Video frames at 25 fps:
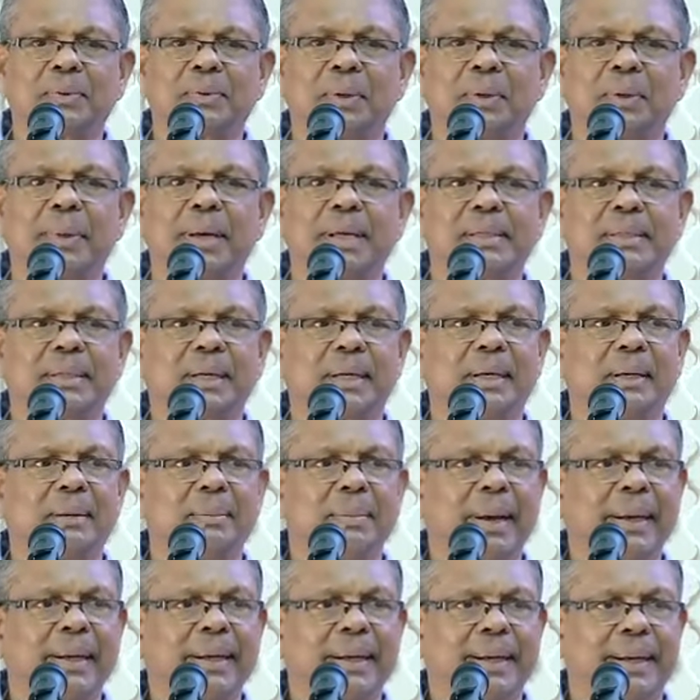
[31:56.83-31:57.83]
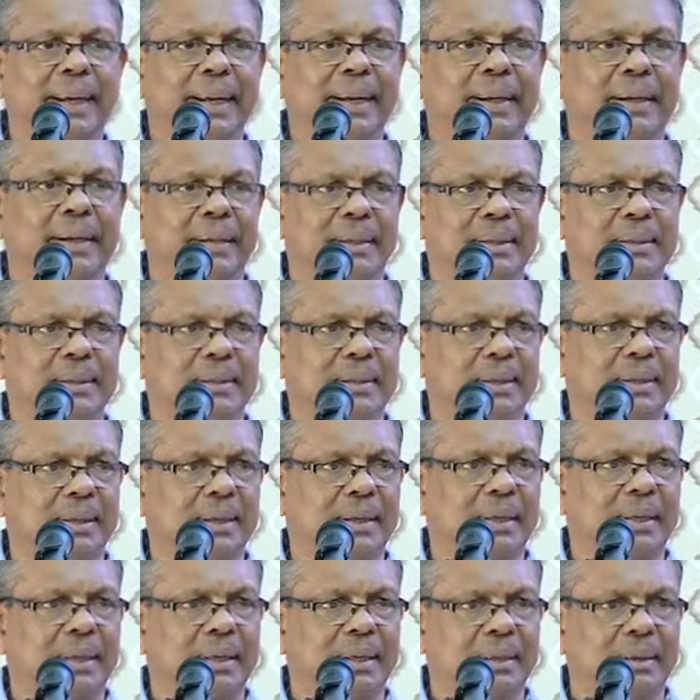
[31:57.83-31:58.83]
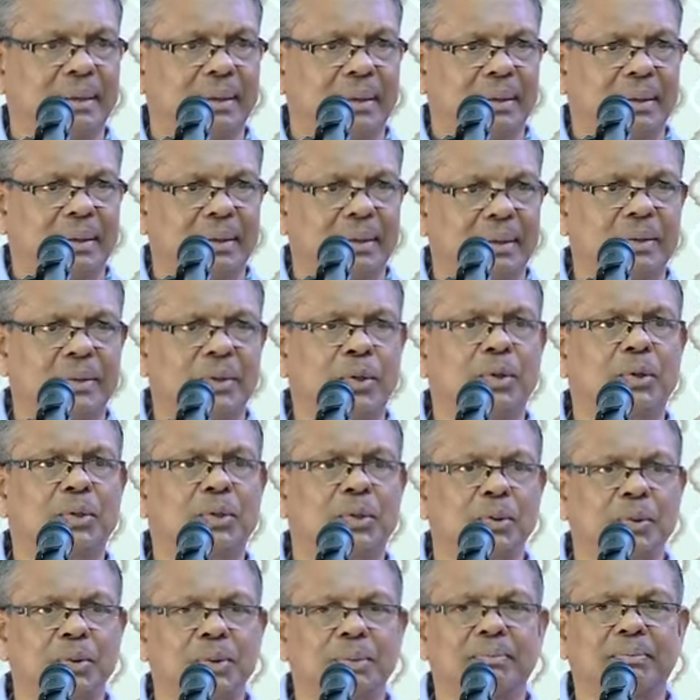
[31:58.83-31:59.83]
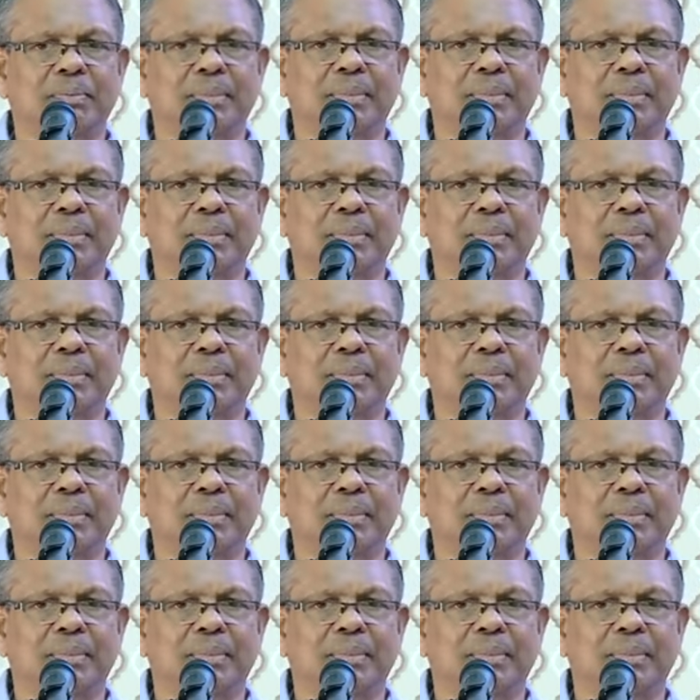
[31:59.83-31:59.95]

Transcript: were basically meditators. Those who